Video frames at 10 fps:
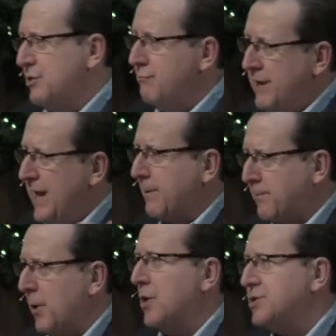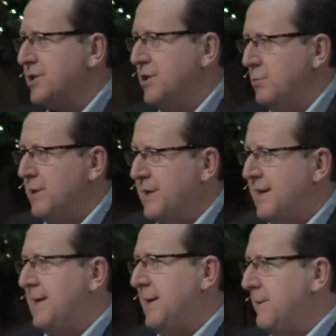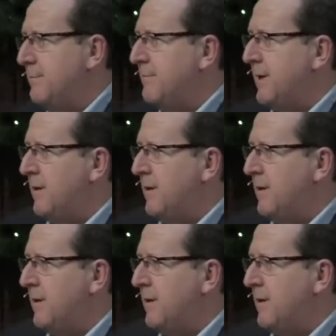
unique person who would come